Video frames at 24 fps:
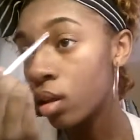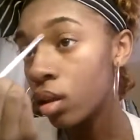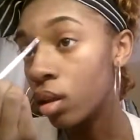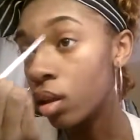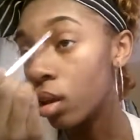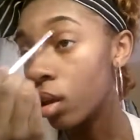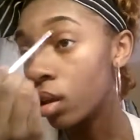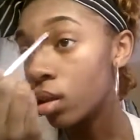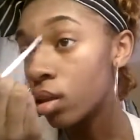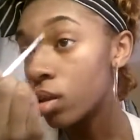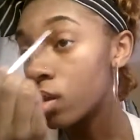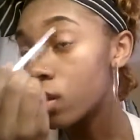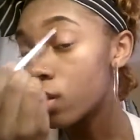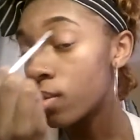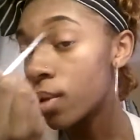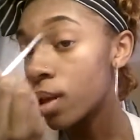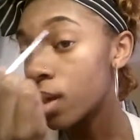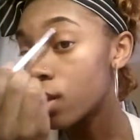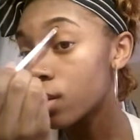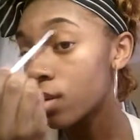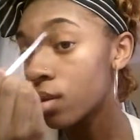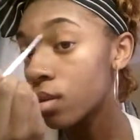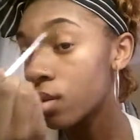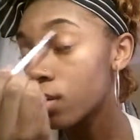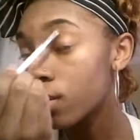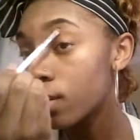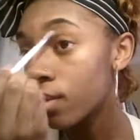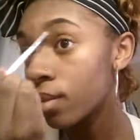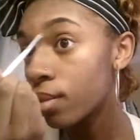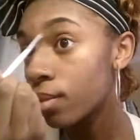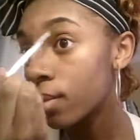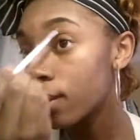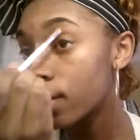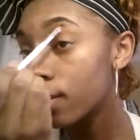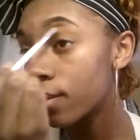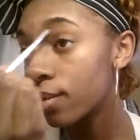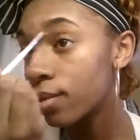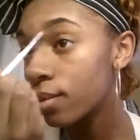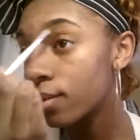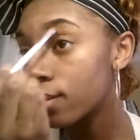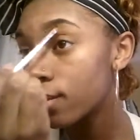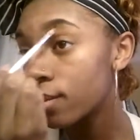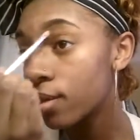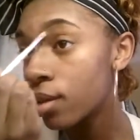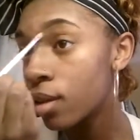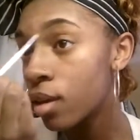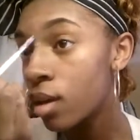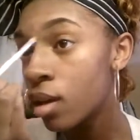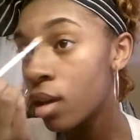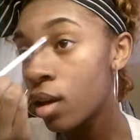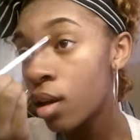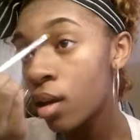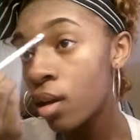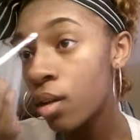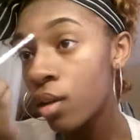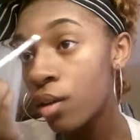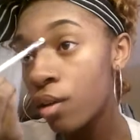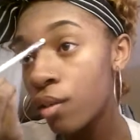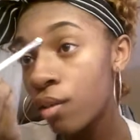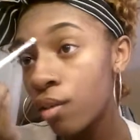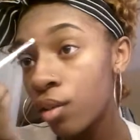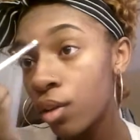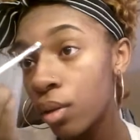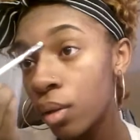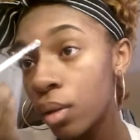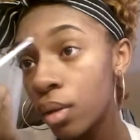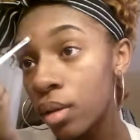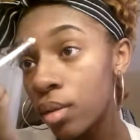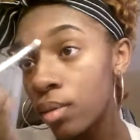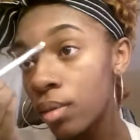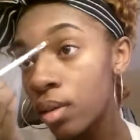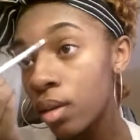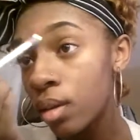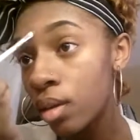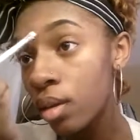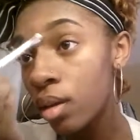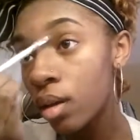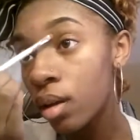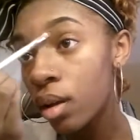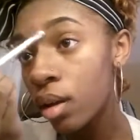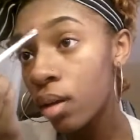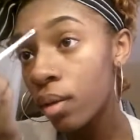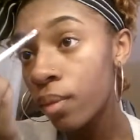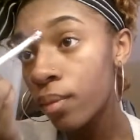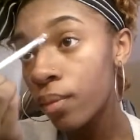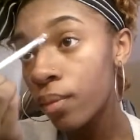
not this past Christmas, but a few Christmases ago.